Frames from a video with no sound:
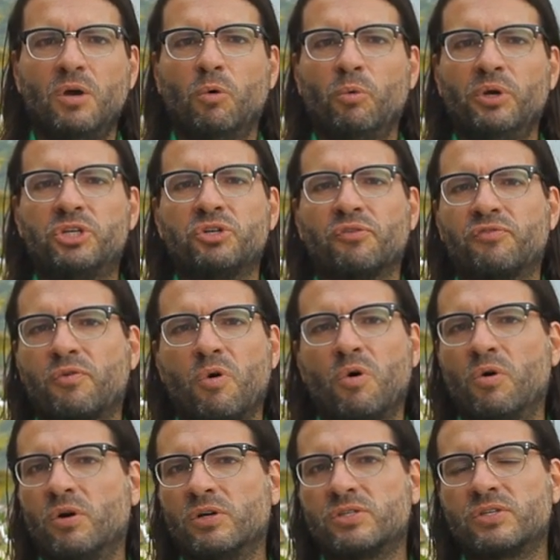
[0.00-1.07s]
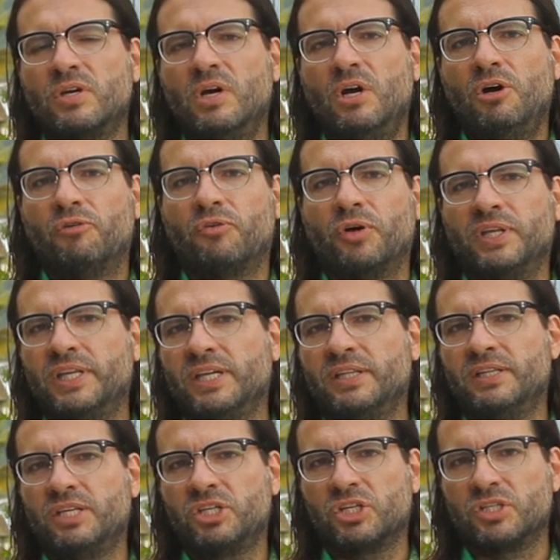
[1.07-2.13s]
which of course for the
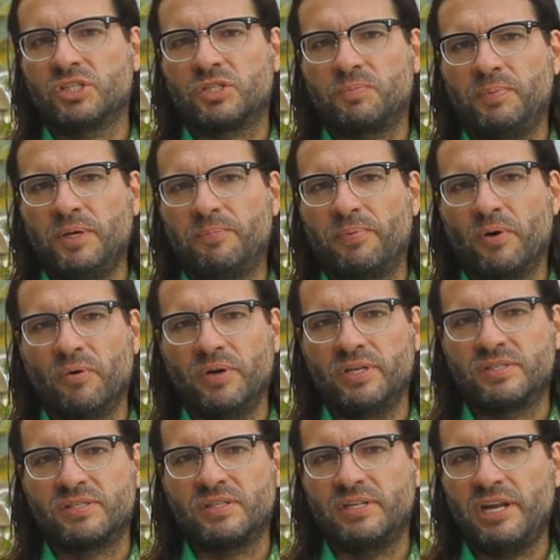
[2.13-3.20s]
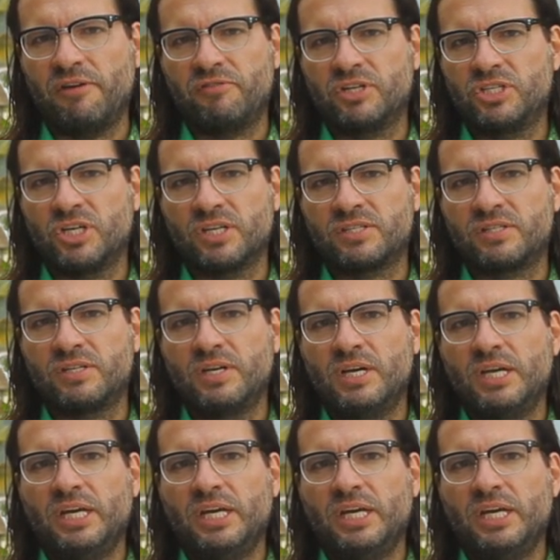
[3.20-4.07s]
indigenous people is never just